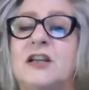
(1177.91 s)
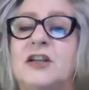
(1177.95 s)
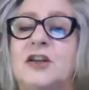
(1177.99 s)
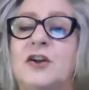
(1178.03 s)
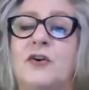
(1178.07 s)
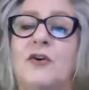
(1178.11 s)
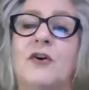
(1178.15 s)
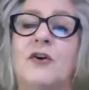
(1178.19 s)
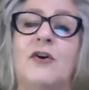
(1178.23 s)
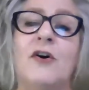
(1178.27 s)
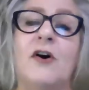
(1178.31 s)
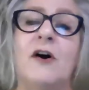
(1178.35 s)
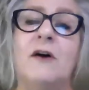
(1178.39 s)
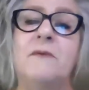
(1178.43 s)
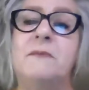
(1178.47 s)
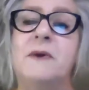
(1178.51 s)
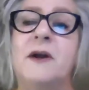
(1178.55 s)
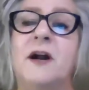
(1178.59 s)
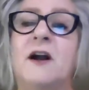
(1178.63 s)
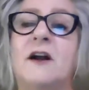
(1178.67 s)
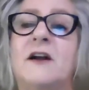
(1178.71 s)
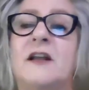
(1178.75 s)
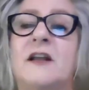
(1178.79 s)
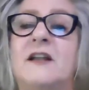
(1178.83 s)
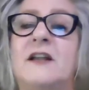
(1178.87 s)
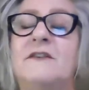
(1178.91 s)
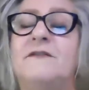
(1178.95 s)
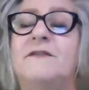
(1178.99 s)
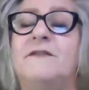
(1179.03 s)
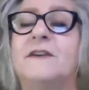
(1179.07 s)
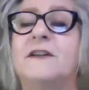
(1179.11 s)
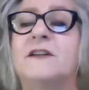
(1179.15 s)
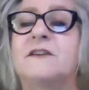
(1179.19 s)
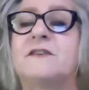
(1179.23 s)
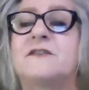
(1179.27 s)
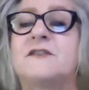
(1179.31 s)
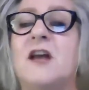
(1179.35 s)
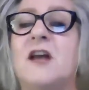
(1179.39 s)
Euro-American
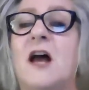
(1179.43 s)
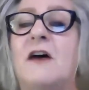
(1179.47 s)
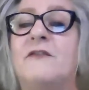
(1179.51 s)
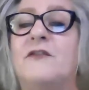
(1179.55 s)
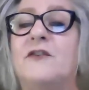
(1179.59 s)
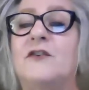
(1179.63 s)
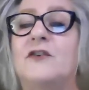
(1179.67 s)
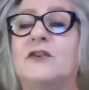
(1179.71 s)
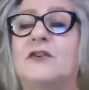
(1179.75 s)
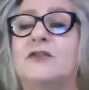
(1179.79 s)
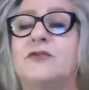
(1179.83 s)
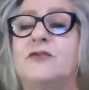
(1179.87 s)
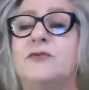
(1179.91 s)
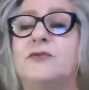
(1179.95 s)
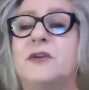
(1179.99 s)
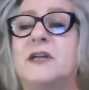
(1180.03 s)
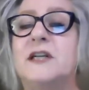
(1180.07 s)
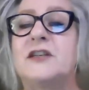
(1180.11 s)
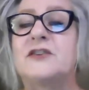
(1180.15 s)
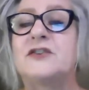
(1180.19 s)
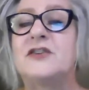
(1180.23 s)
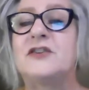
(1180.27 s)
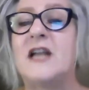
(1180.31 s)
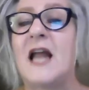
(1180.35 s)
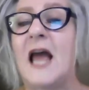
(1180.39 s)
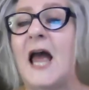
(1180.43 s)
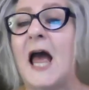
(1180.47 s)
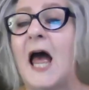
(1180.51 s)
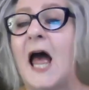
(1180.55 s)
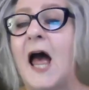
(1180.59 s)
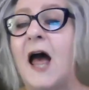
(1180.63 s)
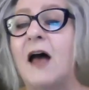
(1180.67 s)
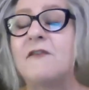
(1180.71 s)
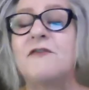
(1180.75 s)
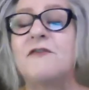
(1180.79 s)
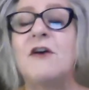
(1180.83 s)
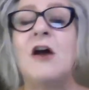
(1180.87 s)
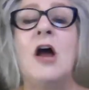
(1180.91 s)
philosophical tradition
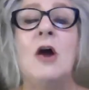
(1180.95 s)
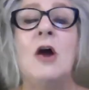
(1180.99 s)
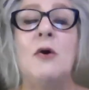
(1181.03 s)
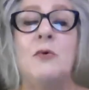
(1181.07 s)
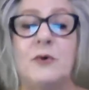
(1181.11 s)
have,